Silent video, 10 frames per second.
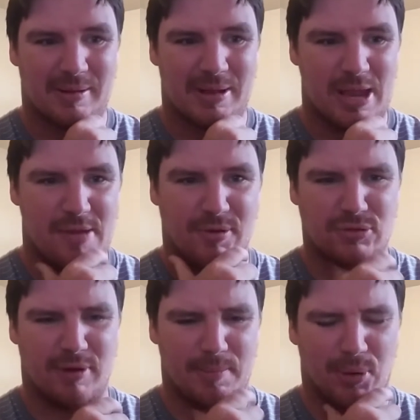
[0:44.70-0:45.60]
Heroes
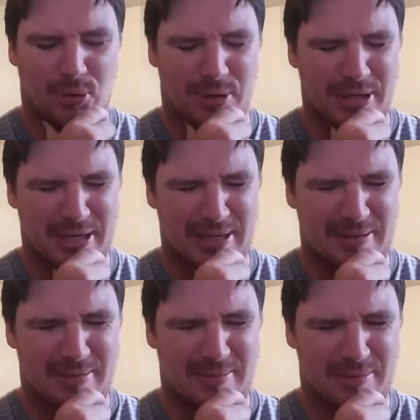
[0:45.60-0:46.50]
Reborn and
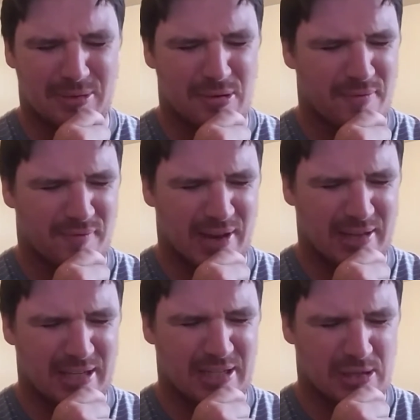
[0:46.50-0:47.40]
New
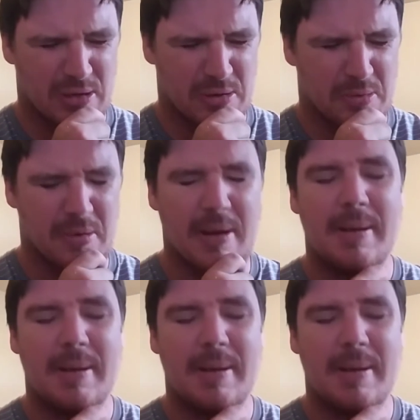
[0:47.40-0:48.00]
52.